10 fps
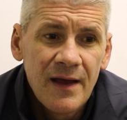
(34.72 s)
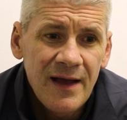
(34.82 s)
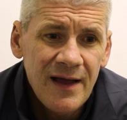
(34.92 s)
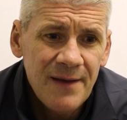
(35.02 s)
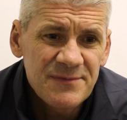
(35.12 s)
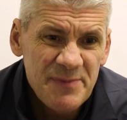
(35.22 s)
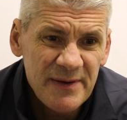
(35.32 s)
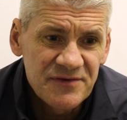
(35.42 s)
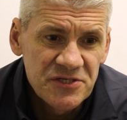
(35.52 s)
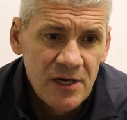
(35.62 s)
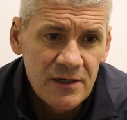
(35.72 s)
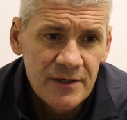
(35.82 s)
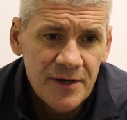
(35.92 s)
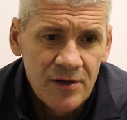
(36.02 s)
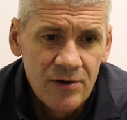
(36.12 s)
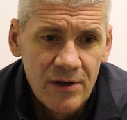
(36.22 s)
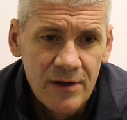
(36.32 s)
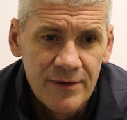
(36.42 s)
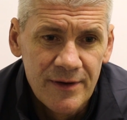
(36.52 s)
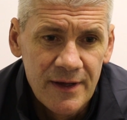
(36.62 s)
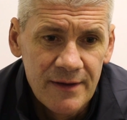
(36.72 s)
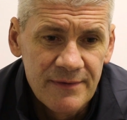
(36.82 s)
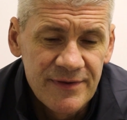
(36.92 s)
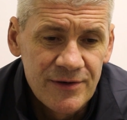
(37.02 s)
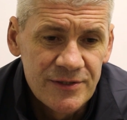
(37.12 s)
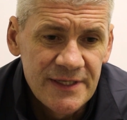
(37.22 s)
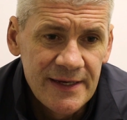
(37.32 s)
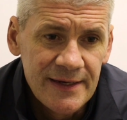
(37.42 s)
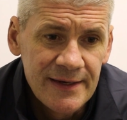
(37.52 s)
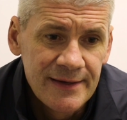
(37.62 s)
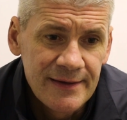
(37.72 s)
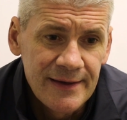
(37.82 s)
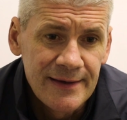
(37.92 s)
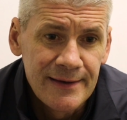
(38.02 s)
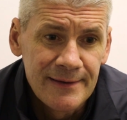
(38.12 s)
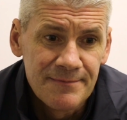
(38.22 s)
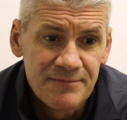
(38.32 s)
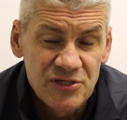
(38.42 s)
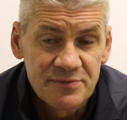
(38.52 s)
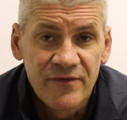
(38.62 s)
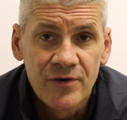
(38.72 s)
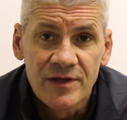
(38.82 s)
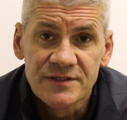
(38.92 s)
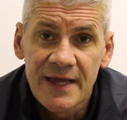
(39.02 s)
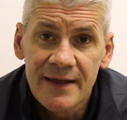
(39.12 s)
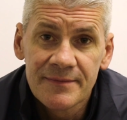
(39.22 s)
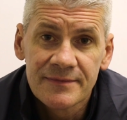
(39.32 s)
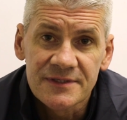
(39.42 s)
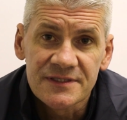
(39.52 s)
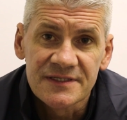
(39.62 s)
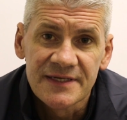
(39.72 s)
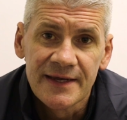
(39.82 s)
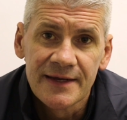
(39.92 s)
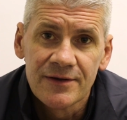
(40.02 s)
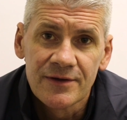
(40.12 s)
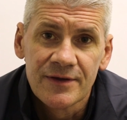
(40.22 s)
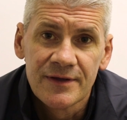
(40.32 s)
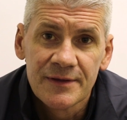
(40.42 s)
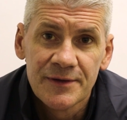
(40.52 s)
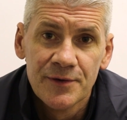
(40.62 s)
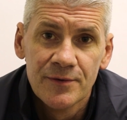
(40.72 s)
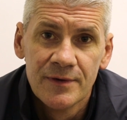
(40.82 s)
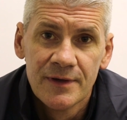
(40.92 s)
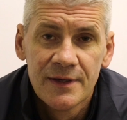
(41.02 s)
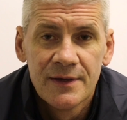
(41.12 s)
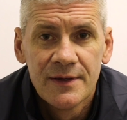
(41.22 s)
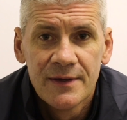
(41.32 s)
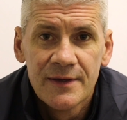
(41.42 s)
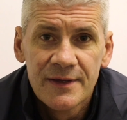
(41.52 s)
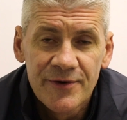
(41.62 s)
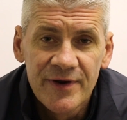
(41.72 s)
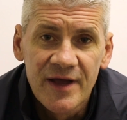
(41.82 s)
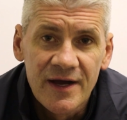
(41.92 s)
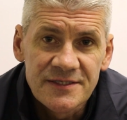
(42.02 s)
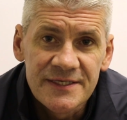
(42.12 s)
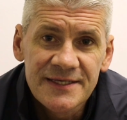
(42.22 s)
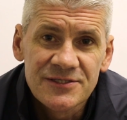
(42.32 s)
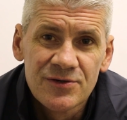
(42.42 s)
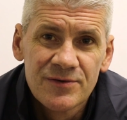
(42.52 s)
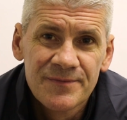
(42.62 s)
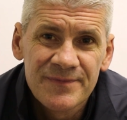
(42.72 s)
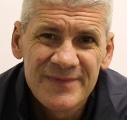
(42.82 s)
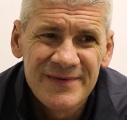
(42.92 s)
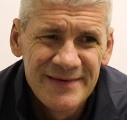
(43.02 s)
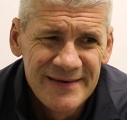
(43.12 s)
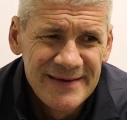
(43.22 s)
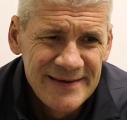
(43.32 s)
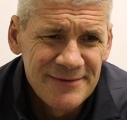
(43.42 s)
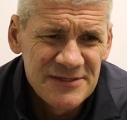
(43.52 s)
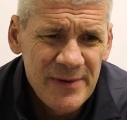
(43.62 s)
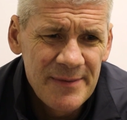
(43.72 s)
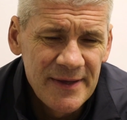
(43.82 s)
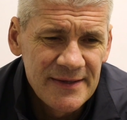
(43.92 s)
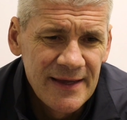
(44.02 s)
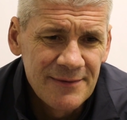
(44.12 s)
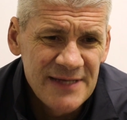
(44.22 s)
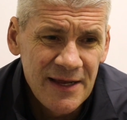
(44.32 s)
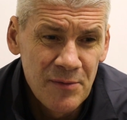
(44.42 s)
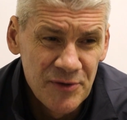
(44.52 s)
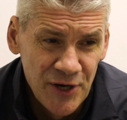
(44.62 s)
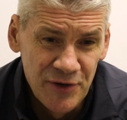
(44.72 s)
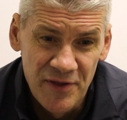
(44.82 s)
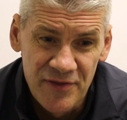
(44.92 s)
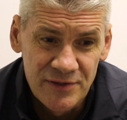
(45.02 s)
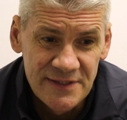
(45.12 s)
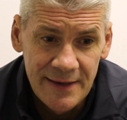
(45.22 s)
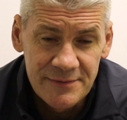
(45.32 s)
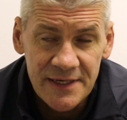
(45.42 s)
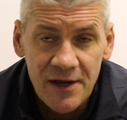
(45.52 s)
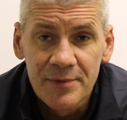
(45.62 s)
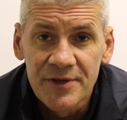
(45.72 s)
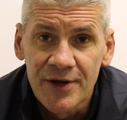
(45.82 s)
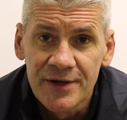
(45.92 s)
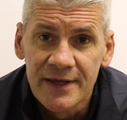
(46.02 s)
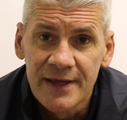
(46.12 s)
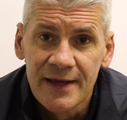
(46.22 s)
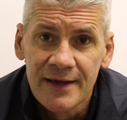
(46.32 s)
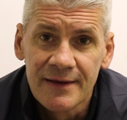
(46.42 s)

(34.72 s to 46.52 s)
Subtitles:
It was a bit of a shock. I got a call on a Thursday just before lunchtime, just to say, look, you're in the hot seat. So it was a wee bit, it was like coming down on the Thursday night, it was like coming down to